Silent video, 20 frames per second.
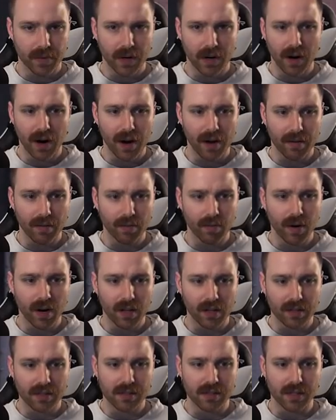All right,
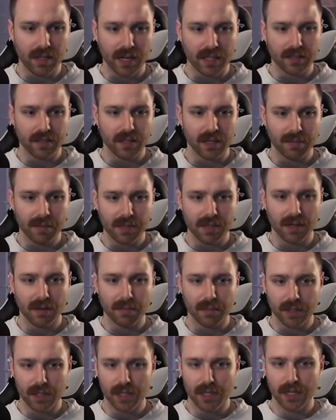relic selector. Give me
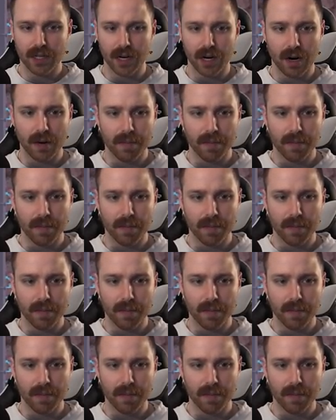something good here.